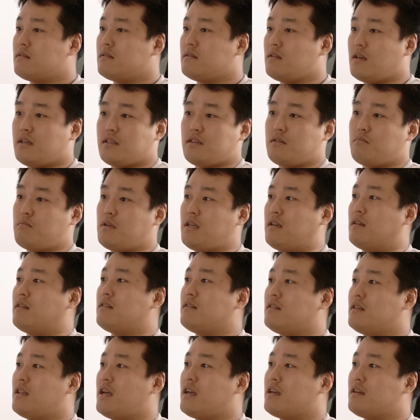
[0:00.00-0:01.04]
That's me.
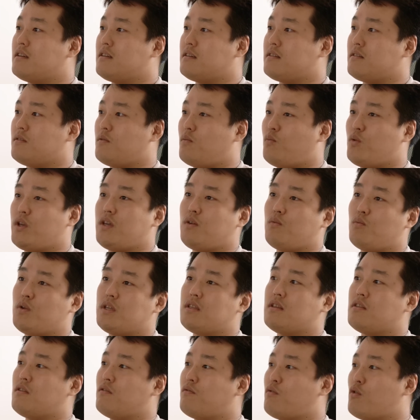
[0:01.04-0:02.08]
Like, we
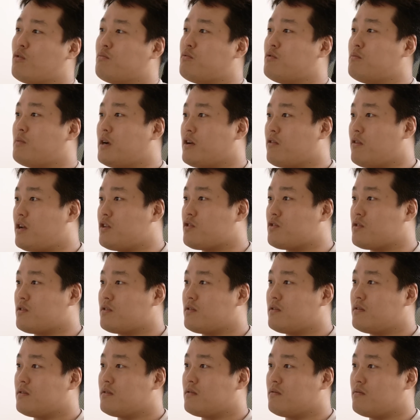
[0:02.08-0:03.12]
did the 4-pool migration,
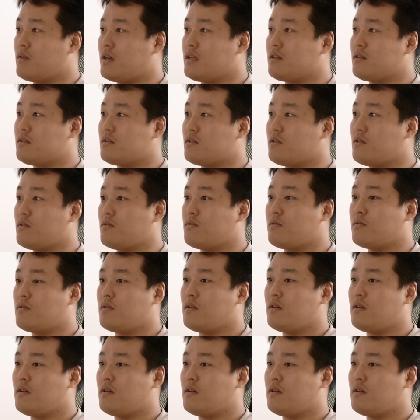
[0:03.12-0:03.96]
right? So